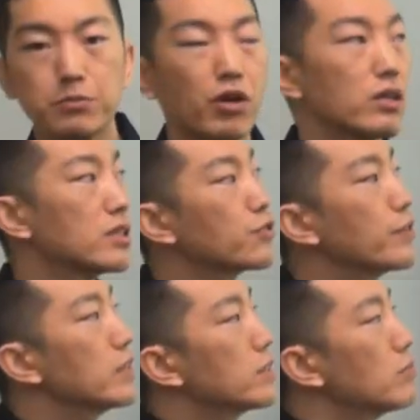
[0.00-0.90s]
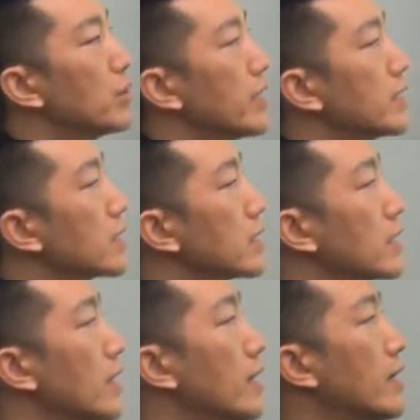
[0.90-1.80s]
part, let's fill in the blank
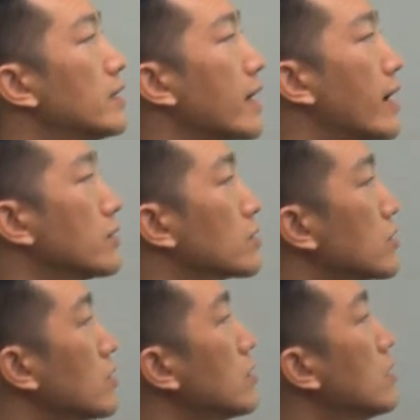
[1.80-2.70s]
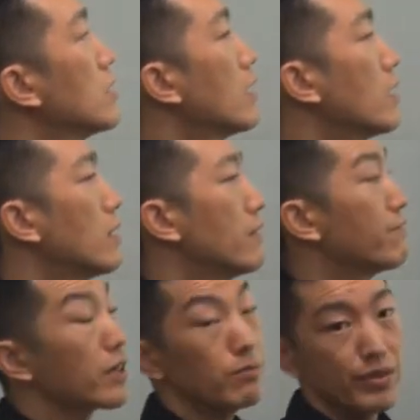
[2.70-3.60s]
and answer
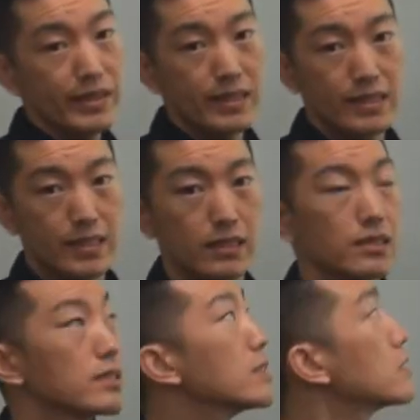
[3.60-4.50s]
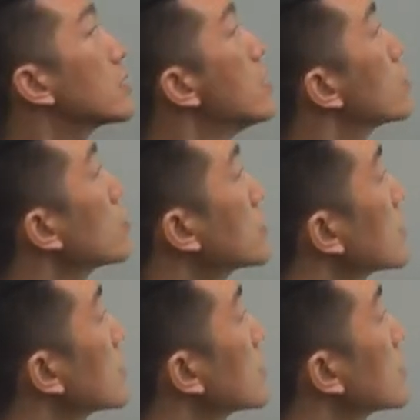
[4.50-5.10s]
and complete these sentences. So it